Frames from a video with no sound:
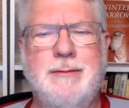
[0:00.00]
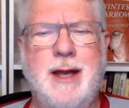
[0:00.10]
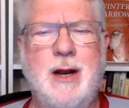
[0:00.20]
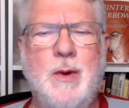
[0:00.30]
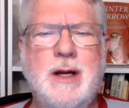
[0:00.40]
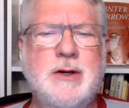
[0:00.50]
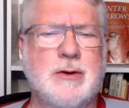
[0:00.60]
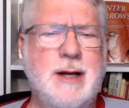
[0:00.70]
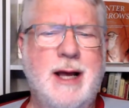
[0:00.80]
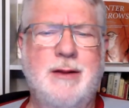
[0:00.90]
they
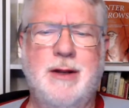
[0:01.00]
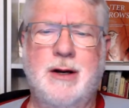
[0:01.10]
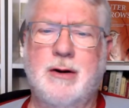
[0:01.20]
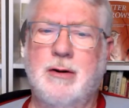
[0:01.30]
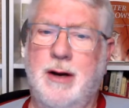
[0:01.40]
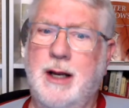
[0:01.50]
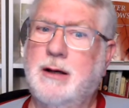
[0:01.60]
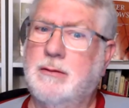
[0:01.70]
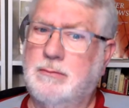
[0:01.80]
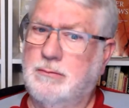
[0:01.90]
winter down there
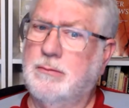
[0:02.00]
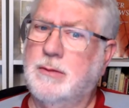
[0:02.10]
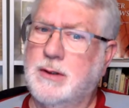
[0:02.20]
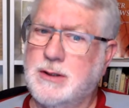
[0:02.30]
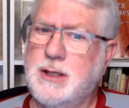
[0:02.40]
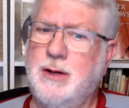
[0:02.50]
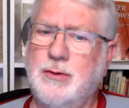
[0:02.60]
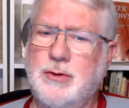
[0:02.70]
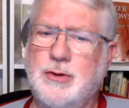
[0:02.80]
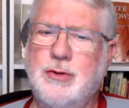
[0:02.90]
in the
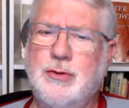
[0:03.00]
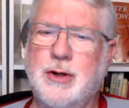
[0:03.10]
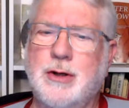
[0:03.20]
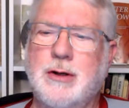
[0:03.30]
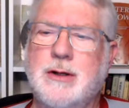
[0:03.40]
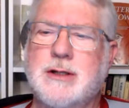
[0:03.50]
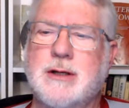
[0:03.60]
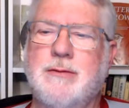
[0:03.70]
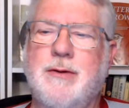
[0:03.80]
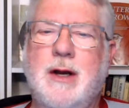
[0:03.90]
southern two-thirds
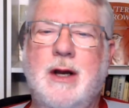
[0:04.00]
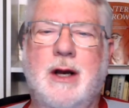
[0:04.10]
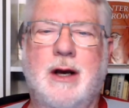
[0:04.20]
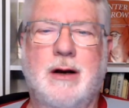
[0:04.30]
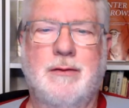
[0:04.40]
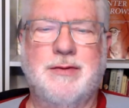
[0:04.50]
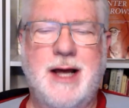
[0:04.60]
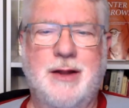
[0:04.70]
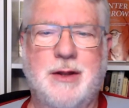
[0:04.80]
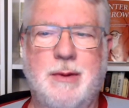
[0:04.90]
of
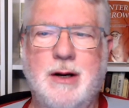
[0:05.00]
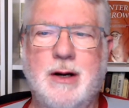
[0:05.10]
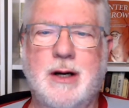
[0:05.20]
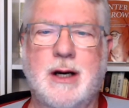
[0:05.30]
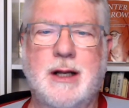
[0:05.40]
South America.